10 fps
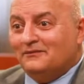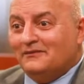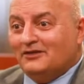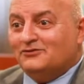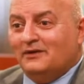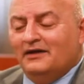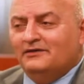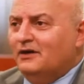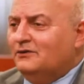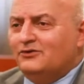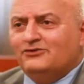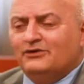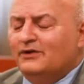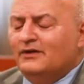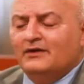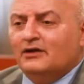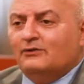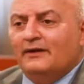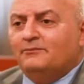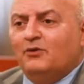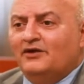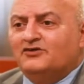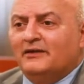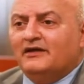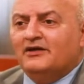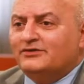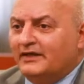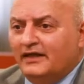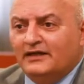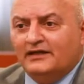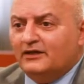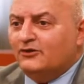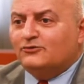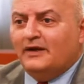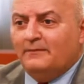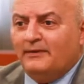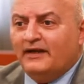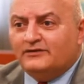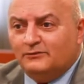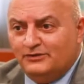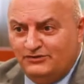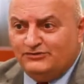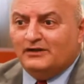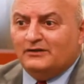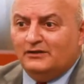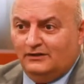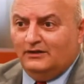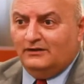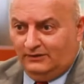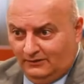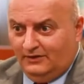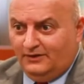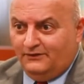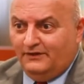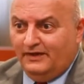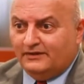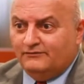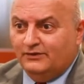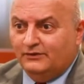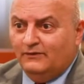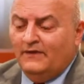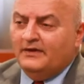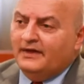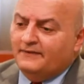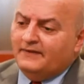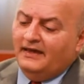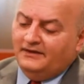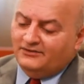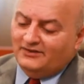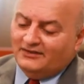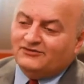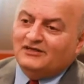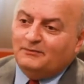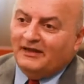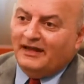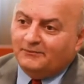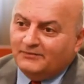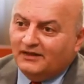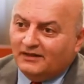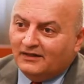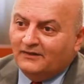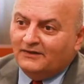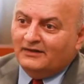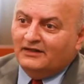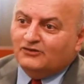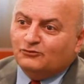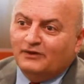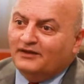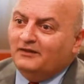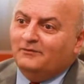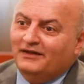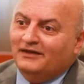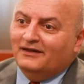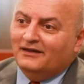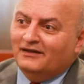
That's right. No, those are great points because, again, it goes right back to what you said earlier in the interview, and that is that sleep apnea is really being